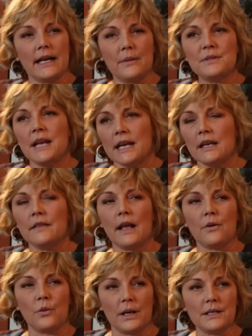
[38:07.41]
it. I'm taking
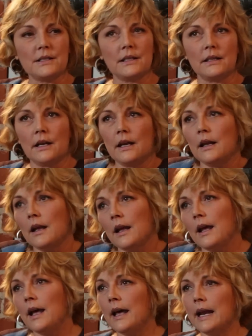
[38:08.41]
that risk, and
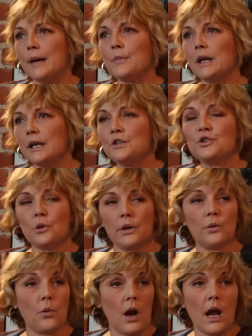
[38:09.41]
I'm going to enjoy
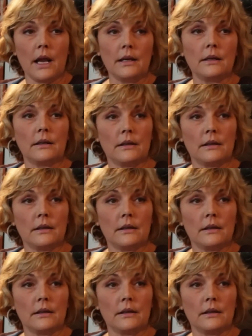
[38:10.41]
the ride.